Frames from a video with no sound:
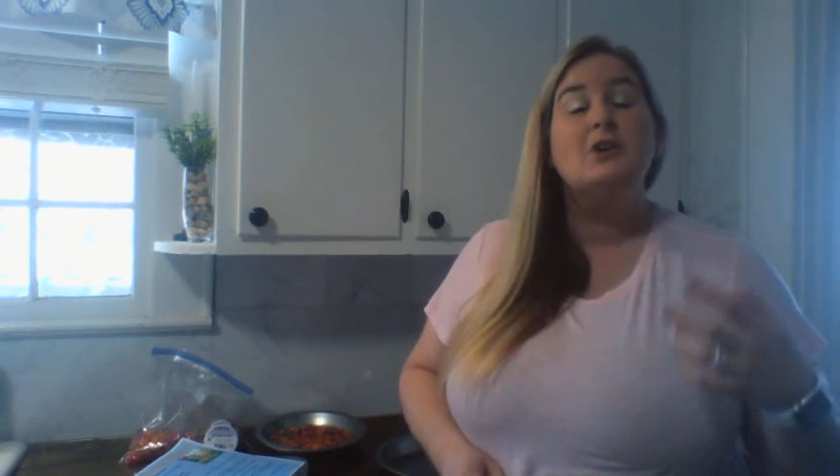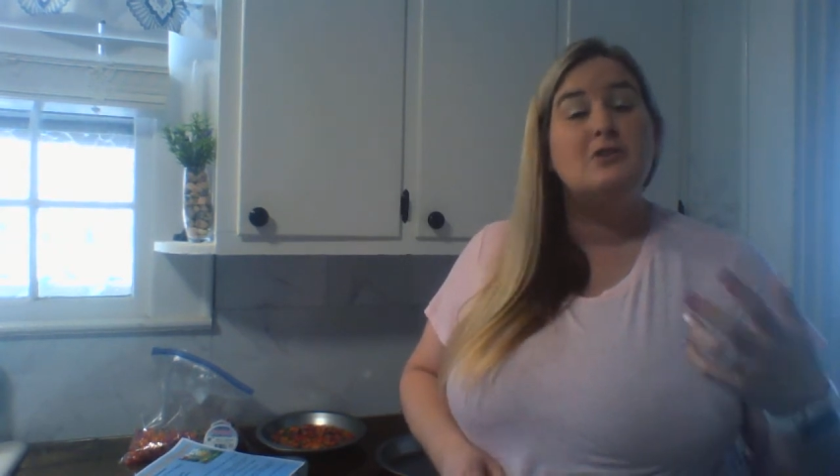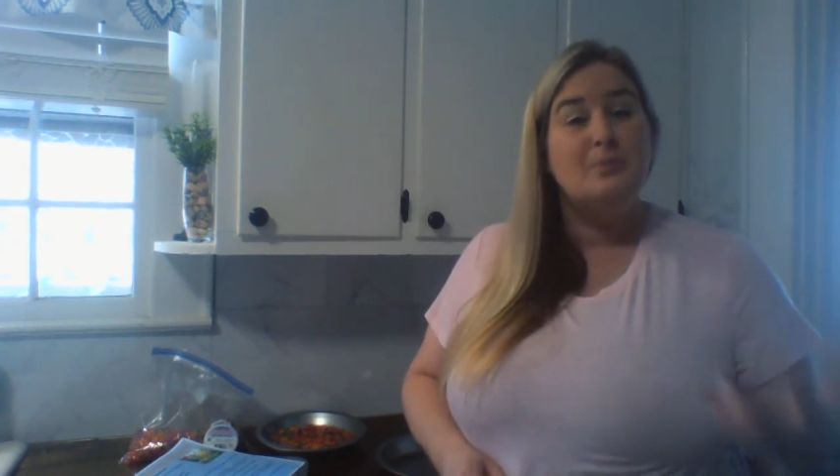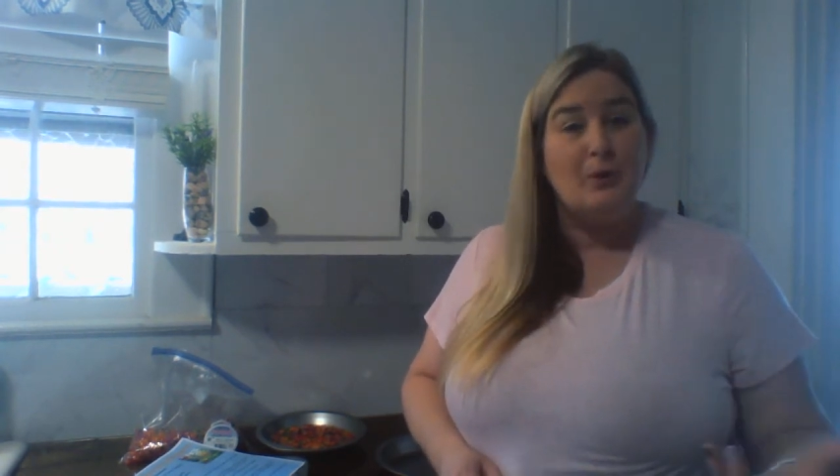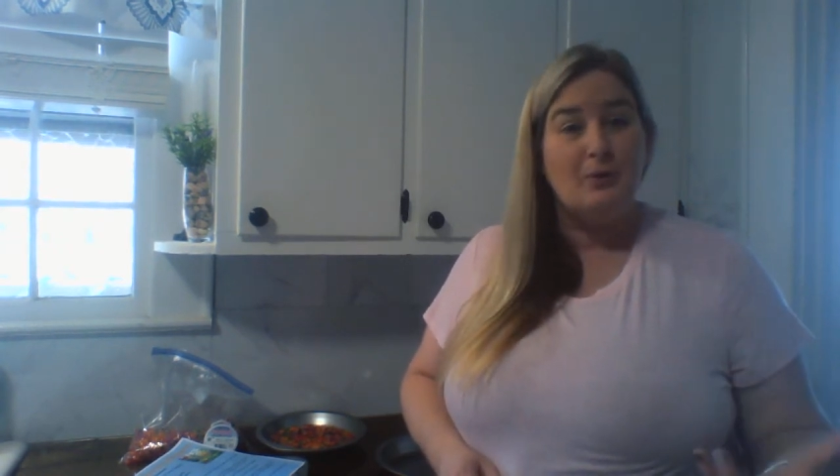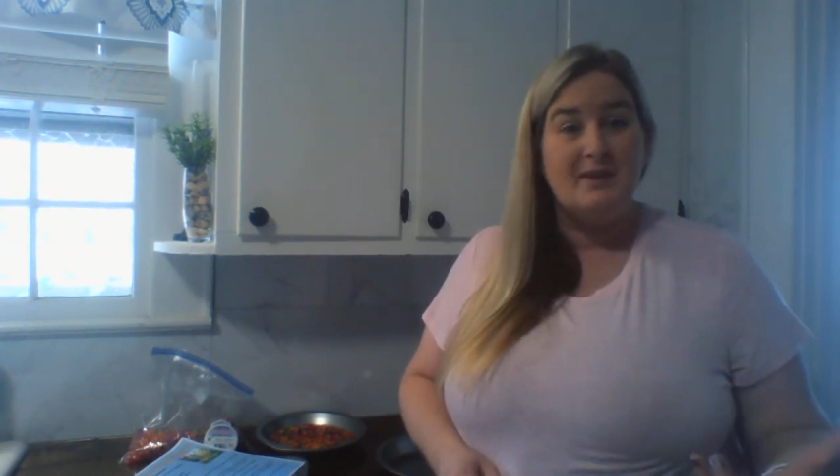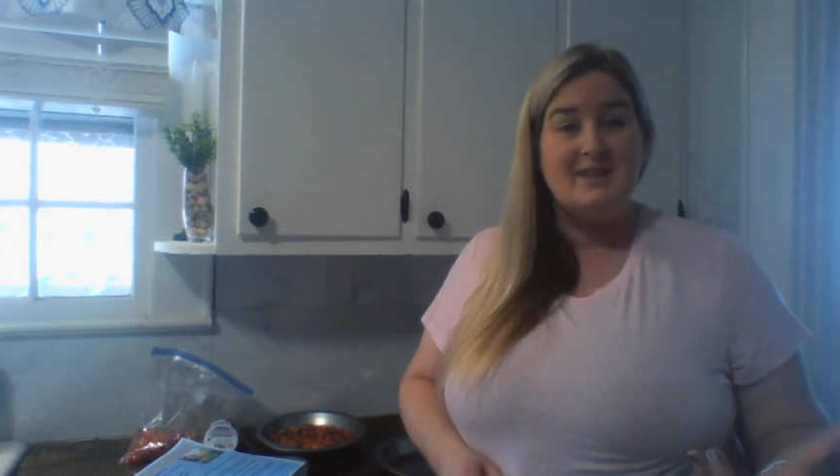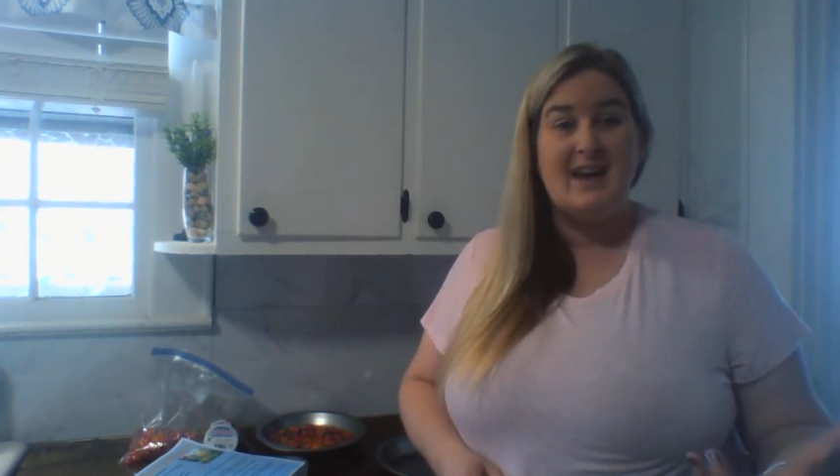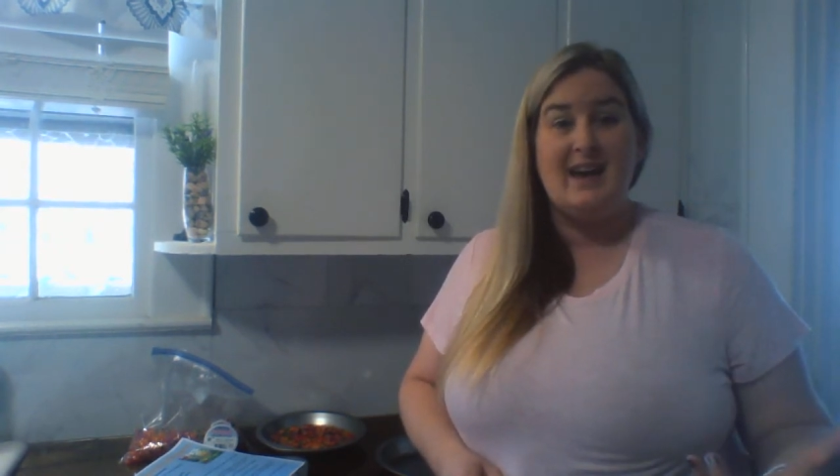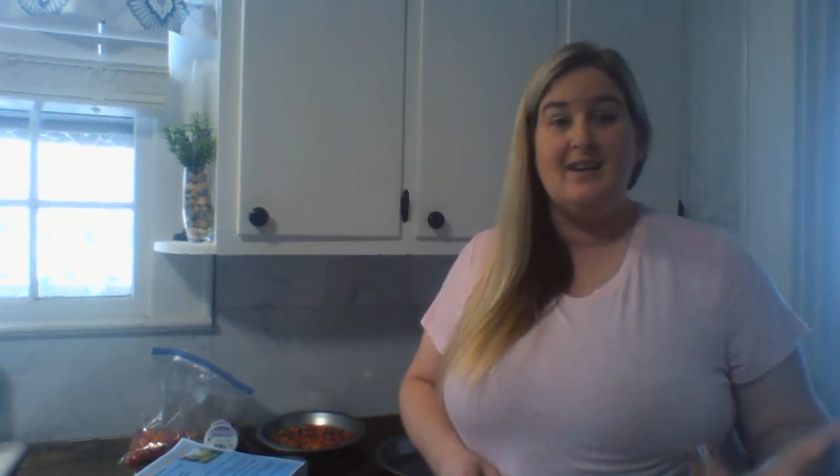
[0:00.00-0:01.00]
to pull
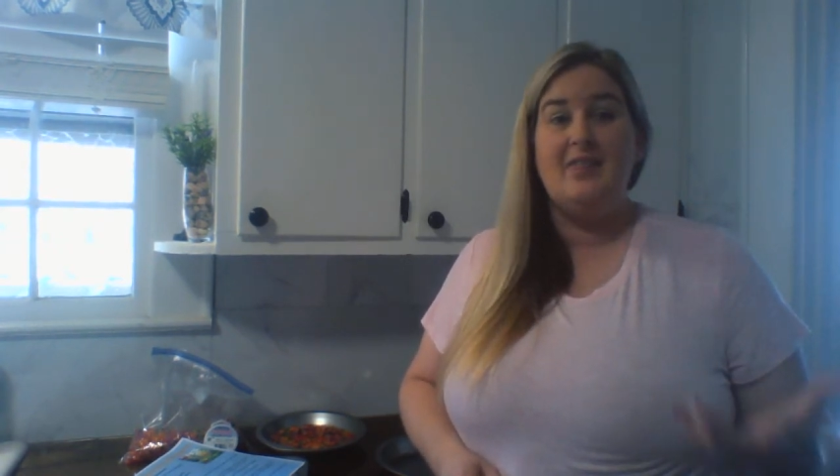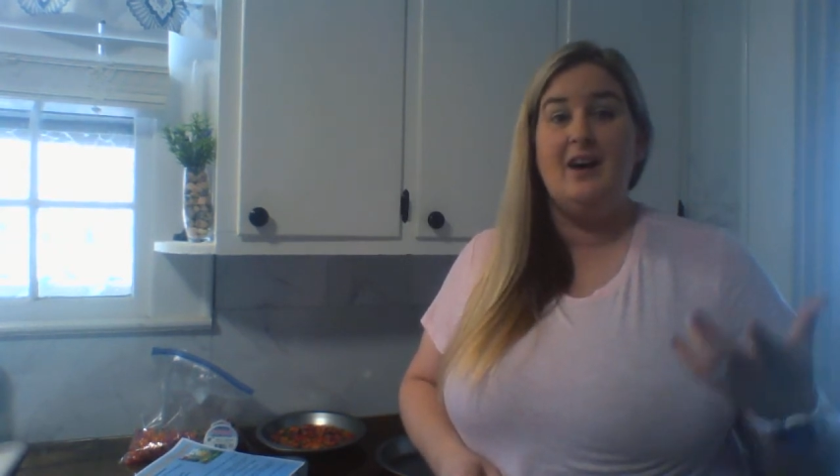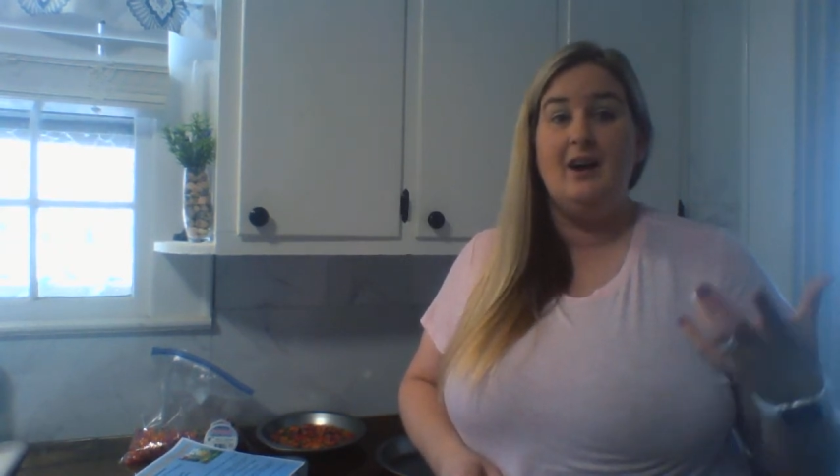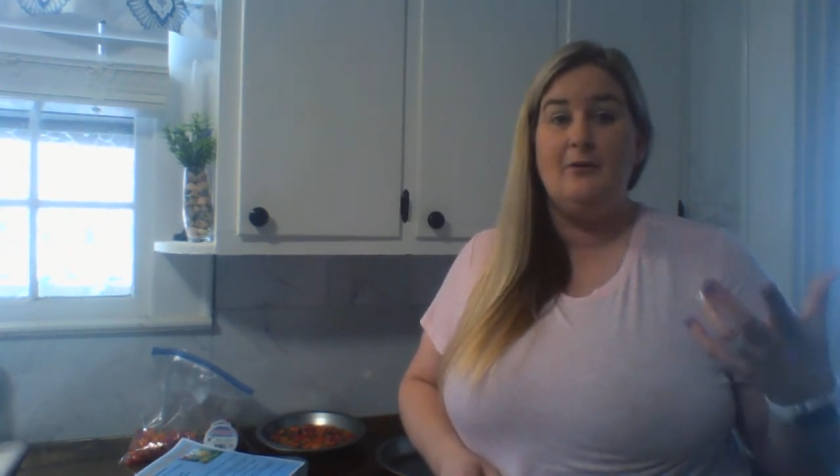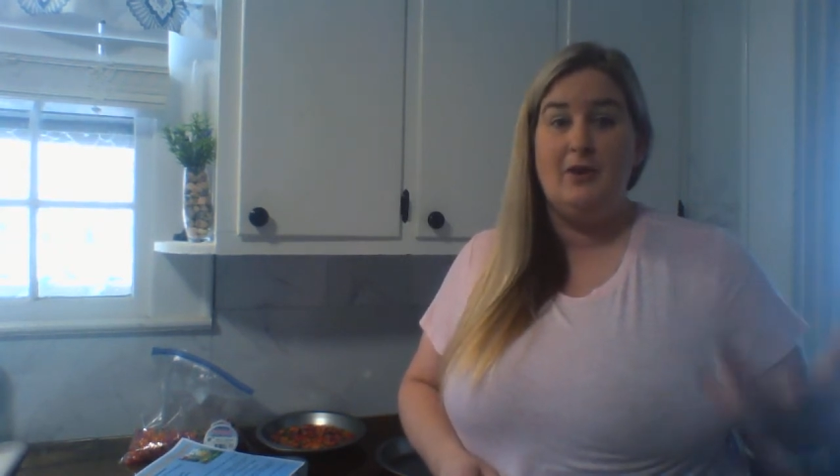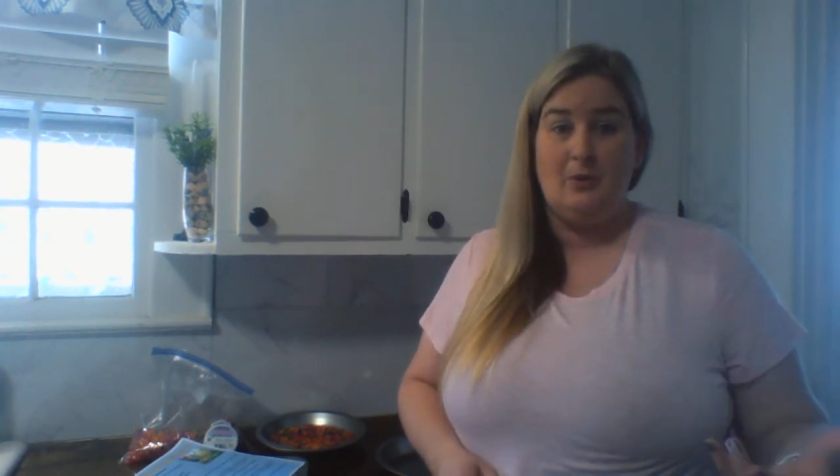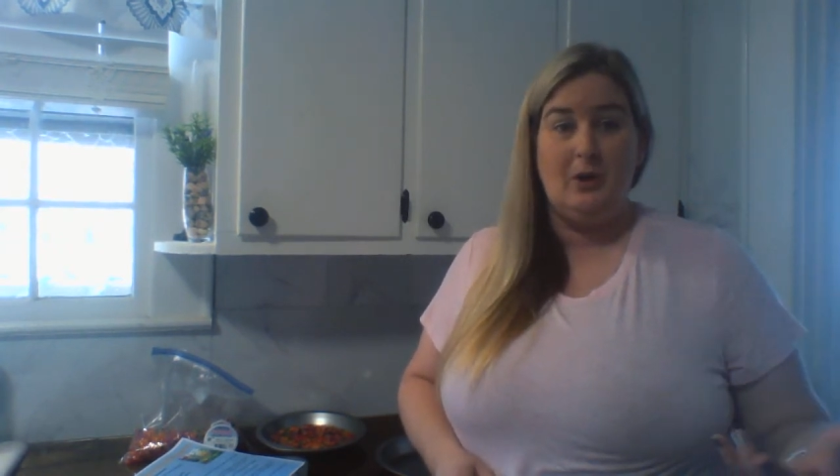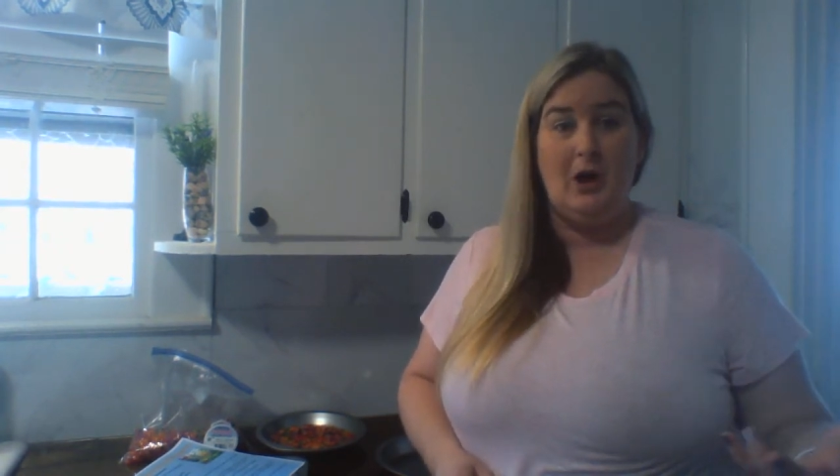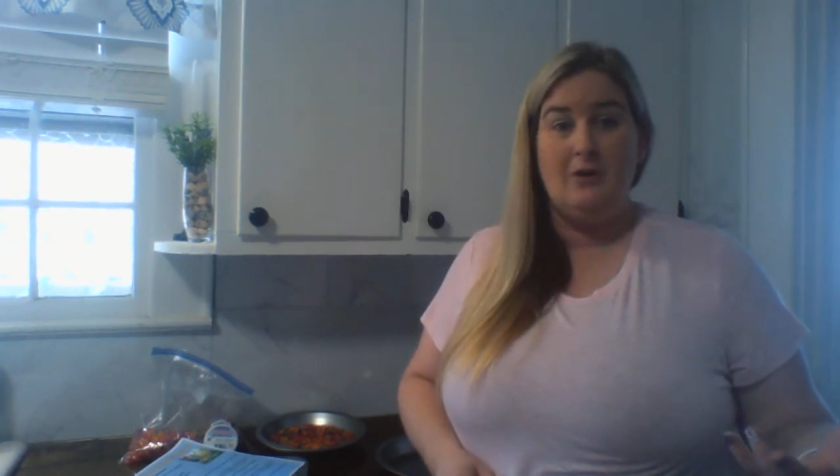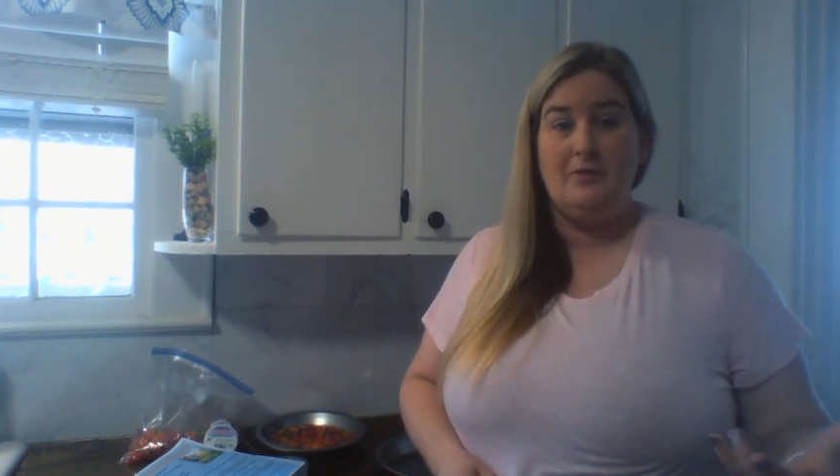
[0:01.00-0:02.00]
these out of the oven
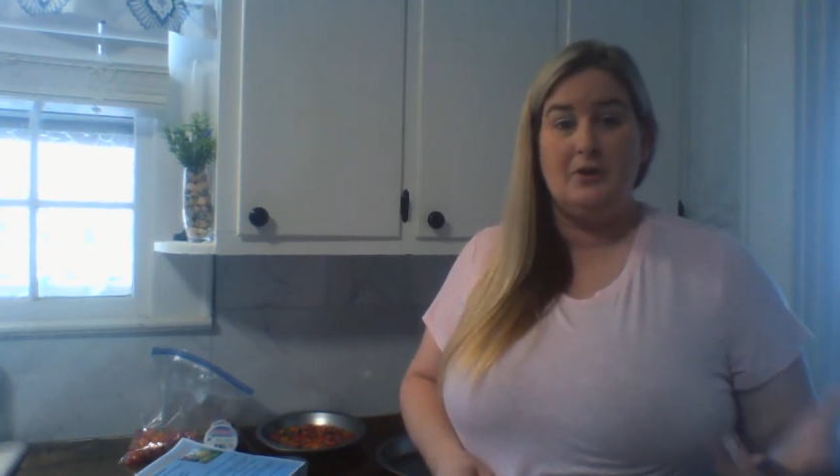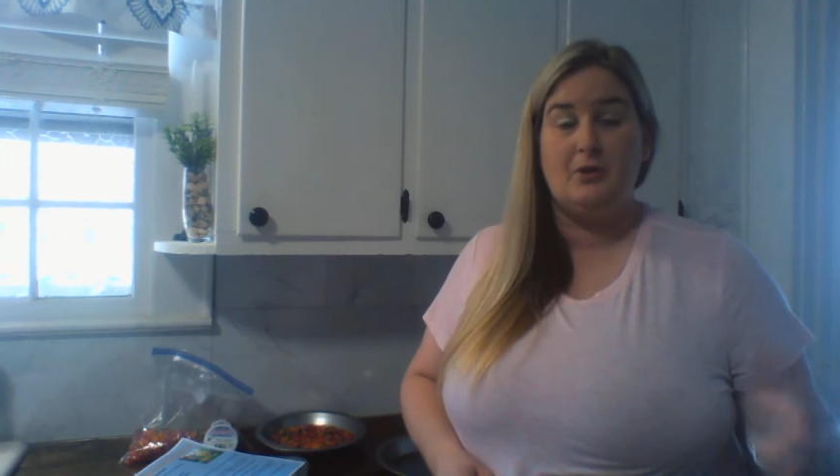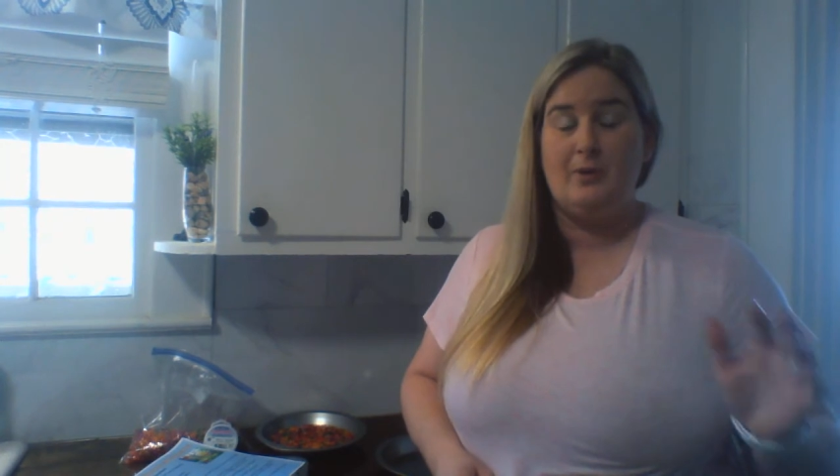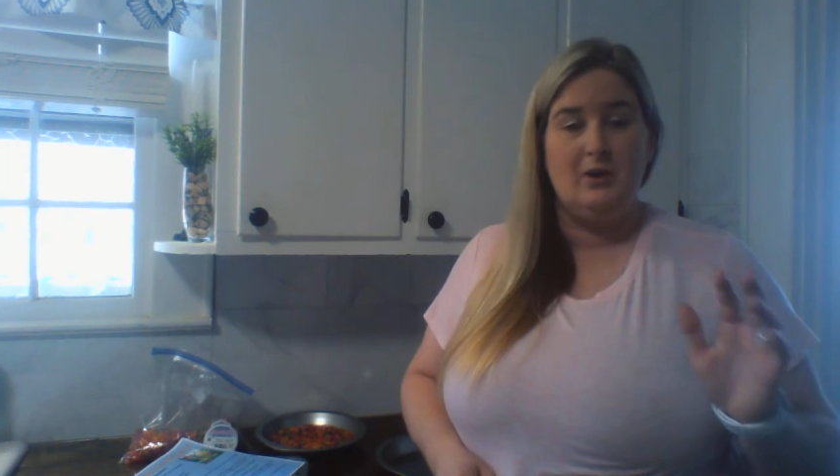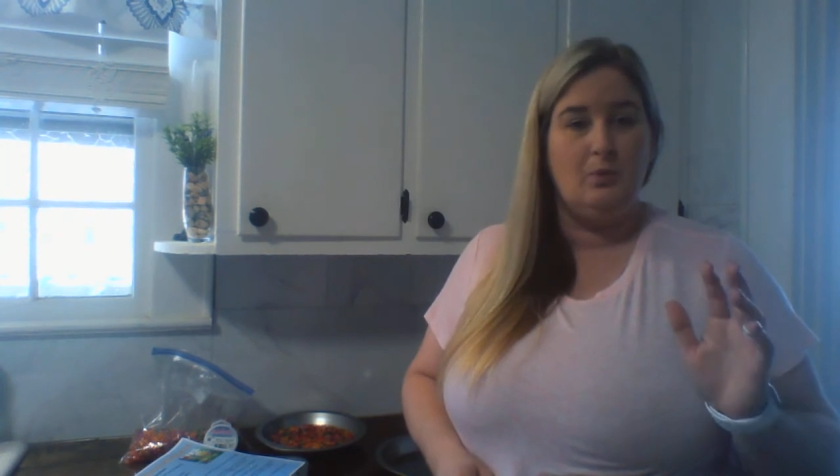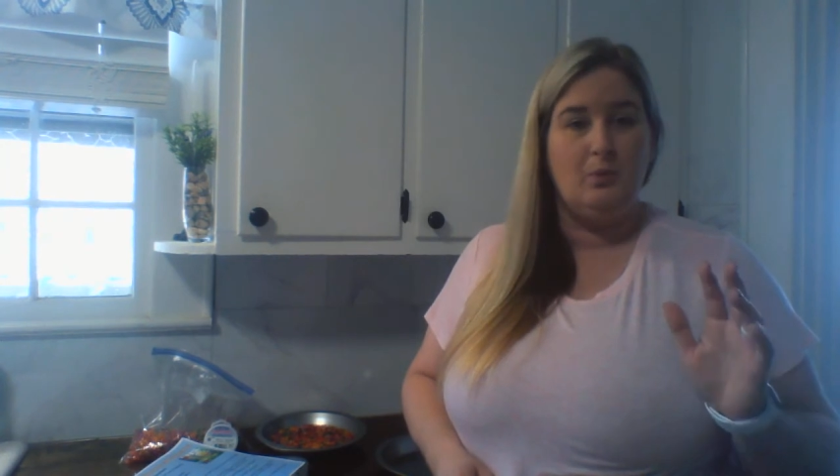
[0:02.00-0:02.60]
or off of the grill.